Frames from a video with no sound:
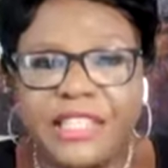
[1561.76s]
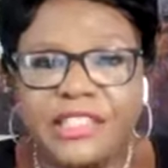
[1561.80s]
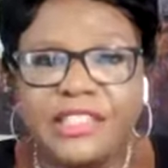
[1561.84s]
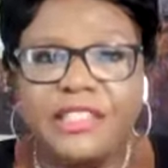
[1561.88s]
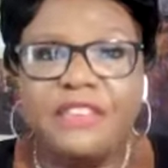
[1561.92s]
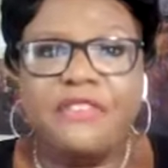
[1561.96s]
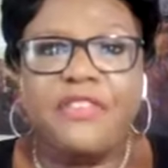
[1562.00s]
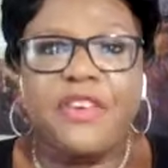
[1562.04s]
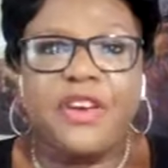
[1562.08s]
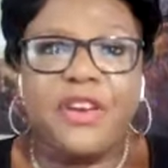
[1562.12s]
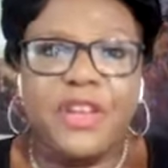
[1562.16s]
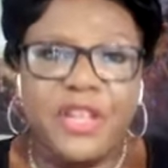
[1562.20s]

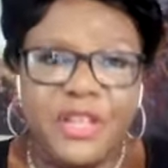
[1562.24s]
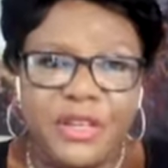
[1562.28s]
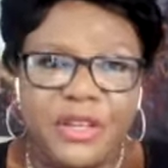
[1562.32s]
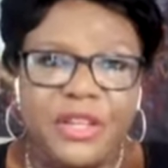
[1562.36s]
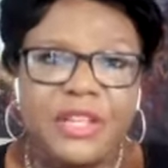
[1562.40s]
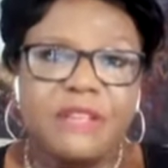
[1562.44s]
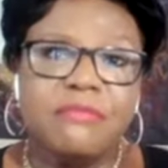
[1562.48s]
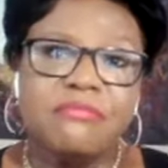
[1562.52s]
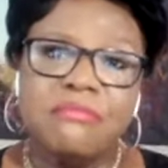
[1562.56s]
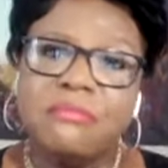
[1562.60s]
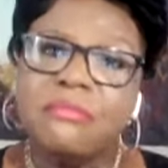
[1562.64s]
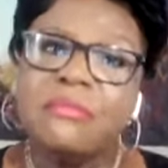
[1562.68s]
actually very
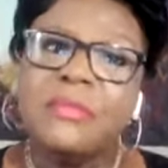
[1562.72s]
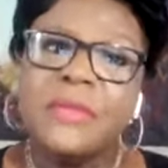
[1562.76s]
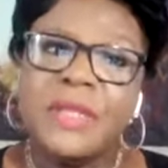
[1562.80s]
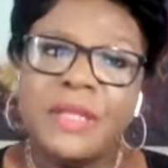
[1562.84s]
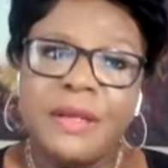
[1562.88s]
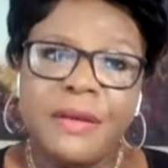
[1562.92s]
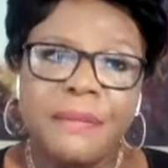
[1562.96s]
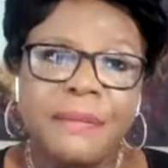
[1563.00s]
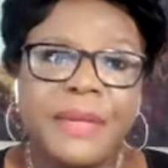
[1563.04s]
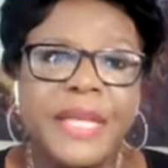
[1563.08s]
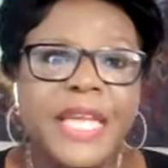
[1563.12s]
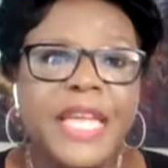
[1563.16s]
good
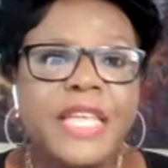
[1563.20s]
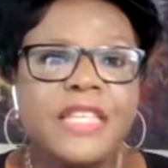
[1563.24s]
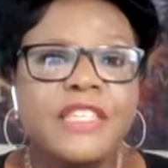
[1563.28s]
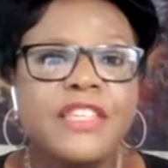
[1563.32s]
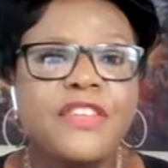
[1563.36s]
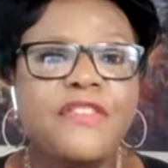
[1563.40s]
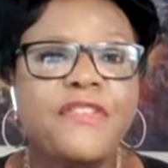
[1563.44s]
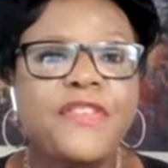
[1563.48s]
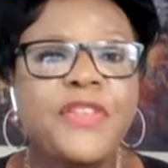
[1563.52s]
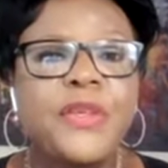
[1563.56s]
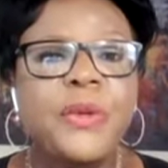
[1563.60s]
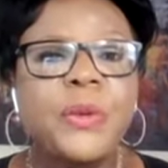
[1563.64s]
because
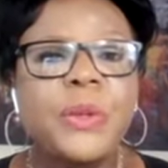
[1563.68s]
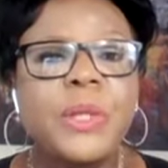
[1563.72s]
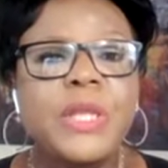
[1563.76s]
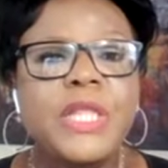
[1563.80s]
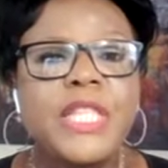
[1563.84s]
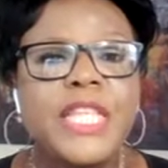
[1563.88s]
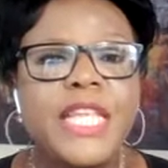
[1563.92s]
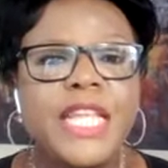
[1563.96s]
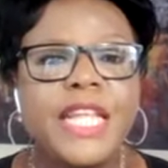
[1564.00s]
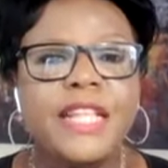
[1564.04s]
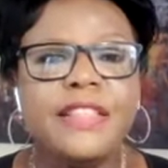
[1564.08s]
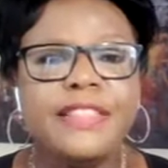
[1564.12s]
if you
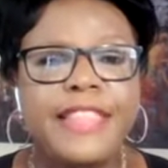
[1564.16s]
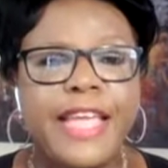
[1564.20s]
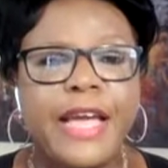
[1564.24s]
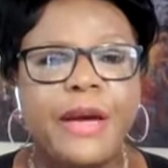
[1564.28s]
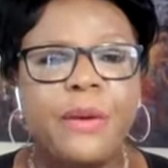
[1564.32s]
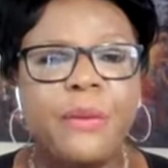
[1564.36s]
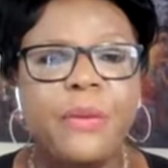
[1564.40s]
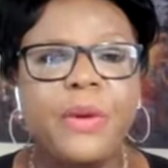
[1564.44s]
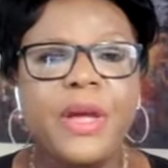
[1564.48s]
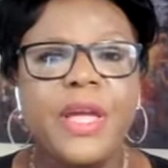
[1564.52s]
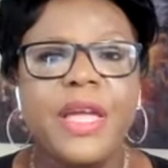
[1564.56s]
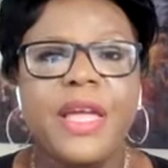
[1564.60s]
lead
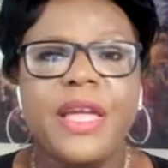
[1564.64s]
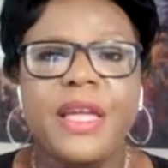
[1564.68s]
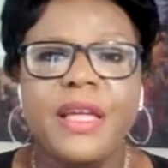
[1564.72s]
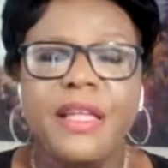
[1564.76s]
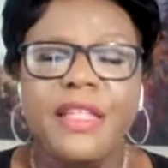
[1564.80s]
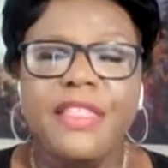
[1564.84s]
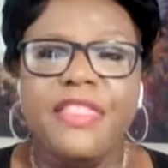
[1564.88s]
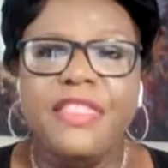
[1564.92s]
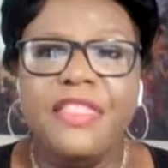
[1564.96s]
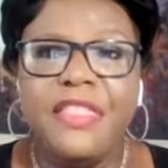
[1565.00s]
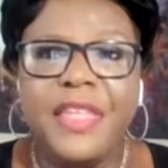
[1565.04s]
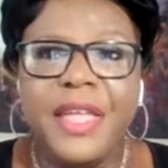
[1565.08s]
that
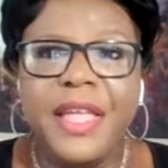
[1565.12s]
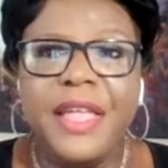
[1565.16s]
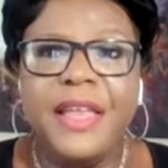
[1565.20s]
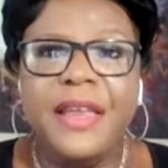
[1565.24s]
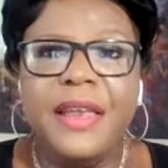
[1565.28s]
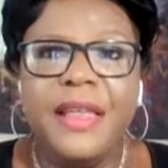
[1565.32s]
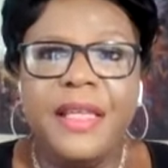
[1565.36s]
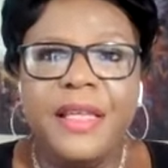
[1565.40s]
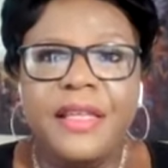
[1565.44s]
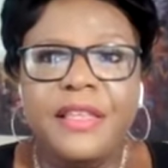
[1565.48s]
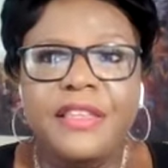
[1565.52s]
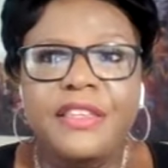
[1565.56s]
way,
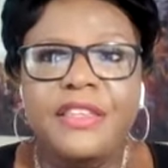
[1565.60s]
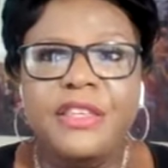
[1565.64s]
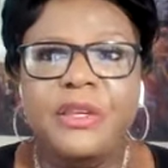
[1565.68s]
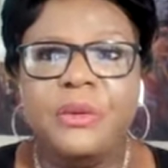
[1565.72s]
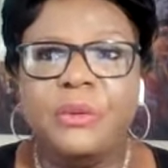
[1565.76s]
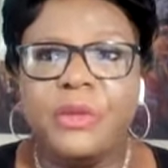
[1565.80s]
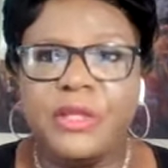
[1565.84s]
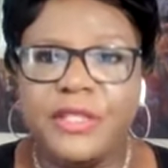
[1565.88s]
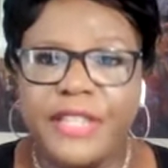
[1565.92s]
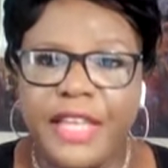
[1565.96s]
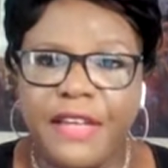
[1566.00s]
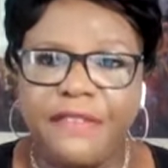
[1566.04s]
then
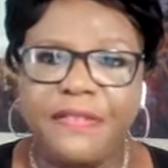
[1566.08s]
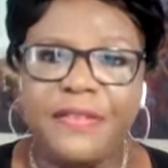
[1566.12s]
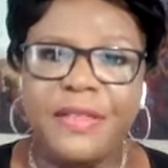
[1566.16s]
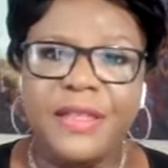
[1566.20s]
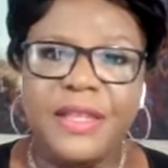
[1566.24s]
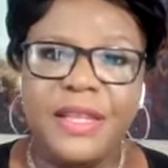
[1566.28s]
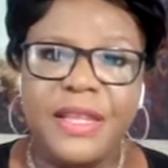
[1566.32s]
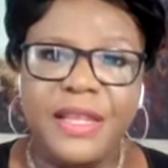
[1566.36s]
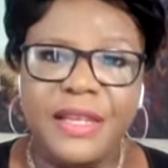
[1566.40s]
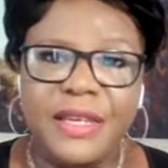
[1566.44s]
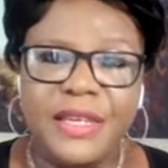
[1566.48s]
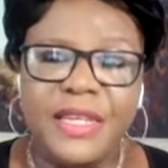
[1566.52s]
you will
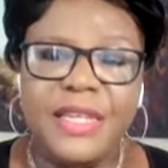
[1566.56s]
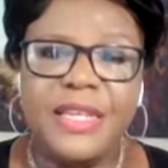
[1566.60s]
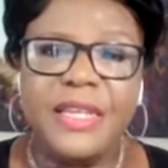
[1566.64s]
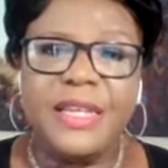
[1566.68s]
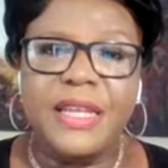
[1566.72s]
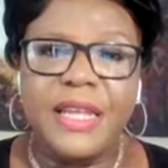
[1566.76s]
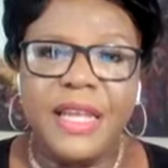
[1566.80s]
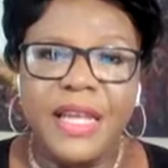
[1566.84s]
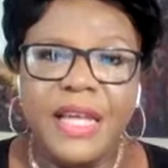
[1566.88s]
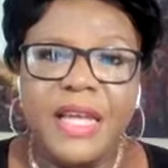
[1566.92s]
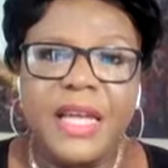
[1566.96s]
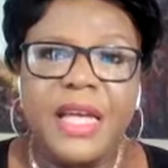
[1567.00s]

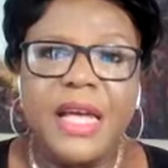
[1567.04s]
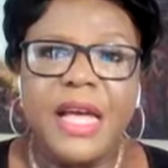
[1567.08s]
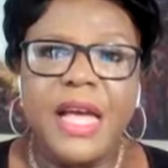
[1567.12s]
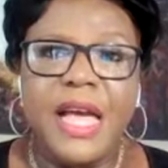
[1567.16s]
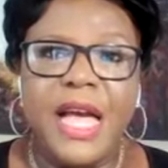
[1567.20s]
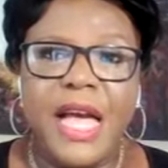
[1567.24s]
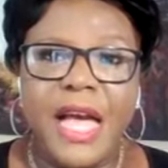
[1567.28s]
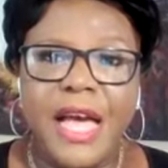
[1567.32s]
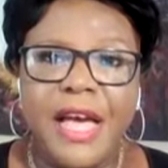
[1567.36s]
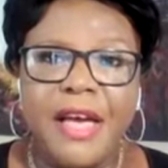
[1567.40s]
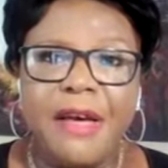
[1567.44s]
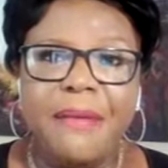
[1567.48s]
definitely
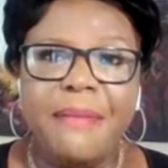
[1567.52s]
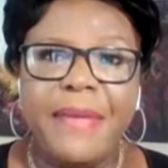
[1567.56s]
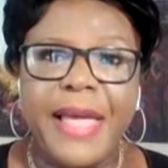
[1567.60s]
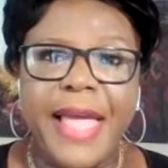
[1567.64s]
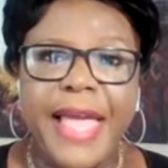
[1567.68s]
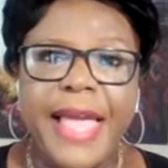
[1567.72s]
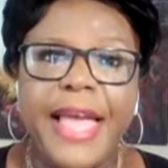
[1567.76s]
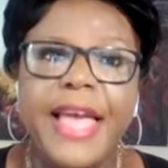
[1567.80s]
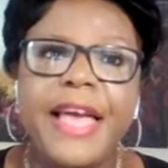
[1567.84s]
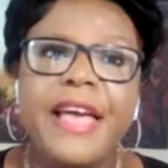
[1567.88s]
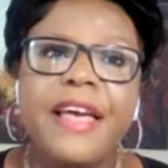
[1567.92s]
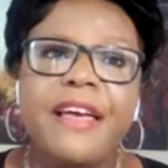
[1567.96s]
um,
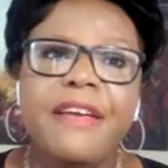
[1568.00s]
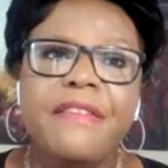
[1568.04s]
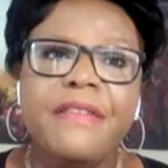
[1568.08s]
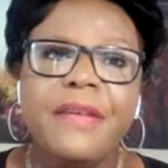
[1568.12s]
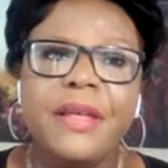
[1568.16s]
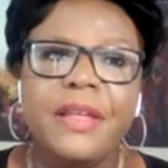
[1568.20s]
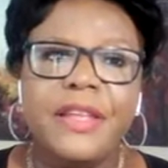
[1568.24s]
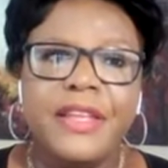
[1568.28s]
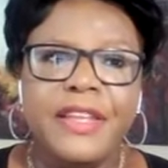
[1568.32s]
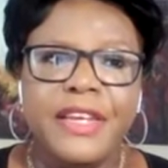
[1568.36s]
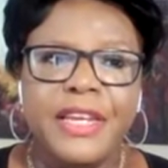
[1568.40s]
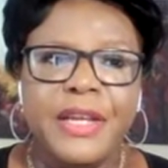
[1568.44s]
have
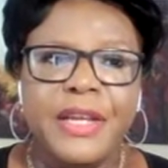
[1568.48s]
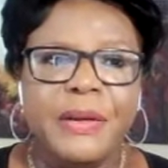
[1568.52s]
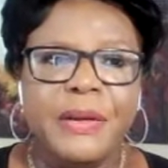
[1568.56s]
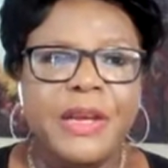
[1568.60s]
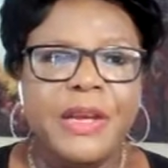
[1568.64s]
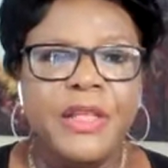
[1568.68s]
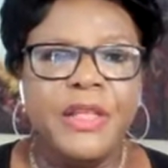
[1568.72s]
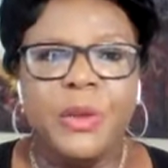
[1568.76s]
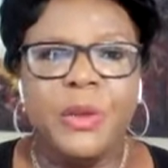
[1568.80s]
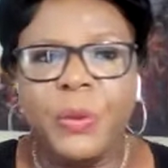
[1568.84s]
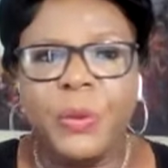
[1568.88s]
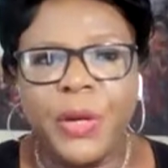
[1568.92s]
you know
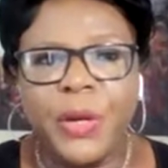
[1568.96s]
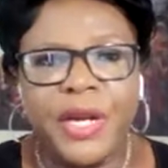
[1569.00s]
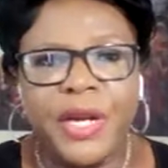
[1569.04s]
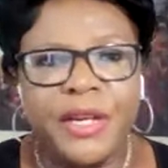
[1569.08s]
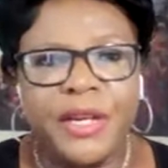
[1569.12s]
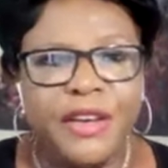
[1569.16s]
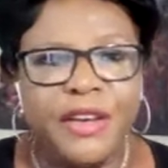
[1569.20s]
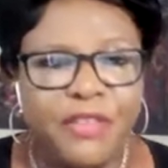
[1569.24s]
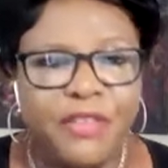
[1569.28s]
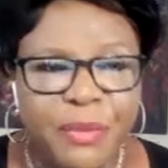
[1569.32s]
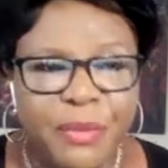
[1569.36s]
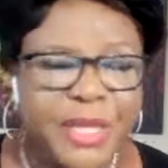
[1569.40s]
another word
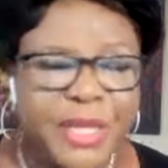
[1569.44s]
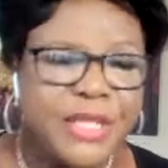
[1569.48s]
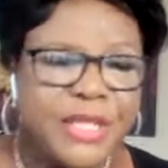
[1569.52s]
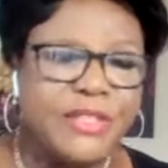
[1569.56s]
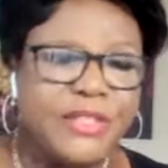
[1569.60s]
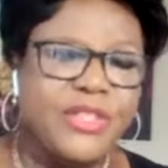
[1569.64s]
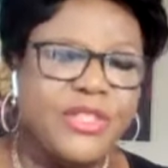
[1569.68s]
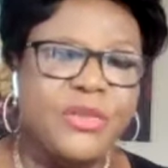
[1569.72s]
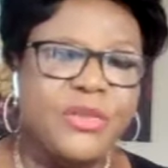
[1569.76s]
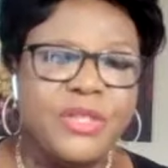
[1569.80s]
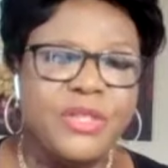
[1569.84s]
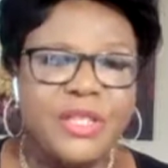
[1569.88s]
that
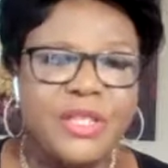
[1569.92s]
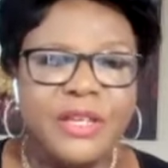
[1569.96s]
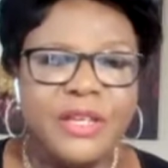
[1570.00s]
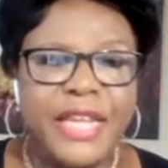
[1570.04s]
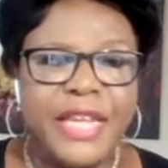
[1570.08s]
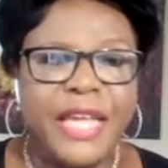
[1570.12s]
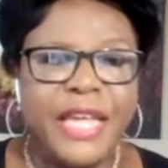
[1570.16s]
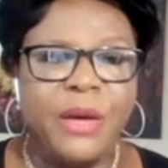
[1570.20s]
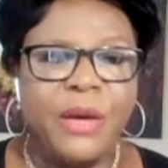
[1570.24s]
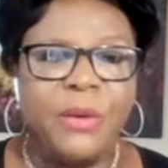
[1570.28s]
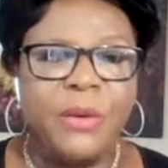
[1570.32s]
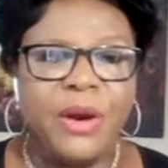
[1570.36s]
everybody's using
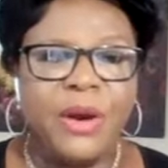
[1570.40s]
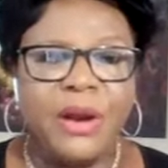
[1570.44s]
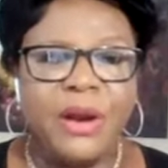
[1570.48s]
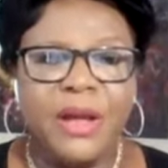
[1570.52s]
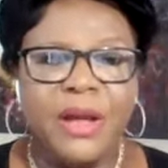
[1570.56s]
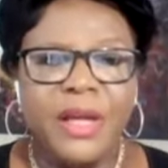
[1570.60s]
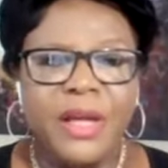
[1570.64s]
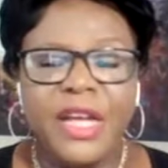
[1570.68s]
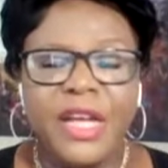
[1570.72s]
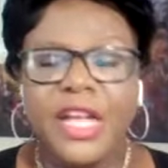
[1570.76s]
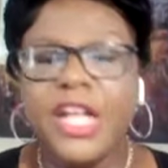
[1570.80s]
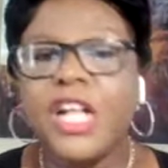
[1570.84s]
now or
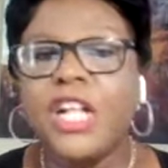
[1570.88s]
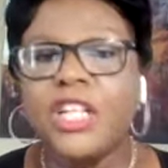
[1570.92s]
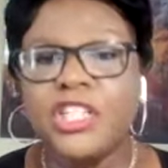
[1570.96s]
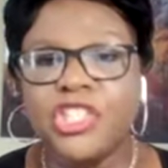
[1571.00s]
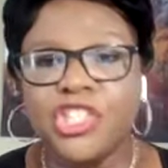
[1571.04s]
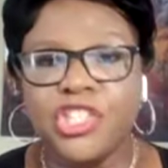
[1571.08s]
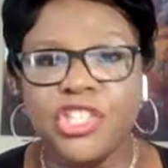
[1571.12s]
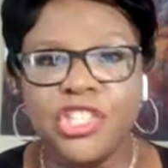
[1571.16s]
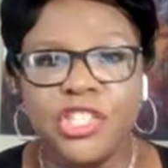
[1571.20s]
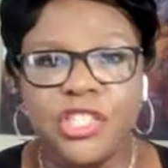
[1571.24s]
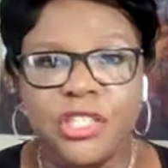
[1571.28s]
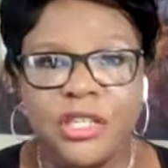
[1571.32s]

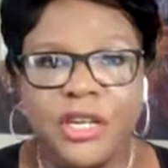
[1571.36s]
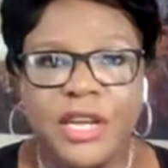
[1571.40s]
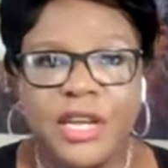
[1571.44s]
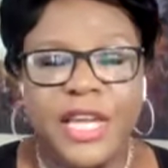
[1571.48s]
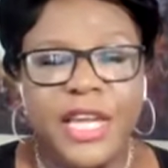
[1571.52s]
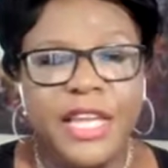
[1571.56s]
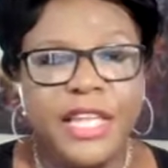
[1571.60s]
culture.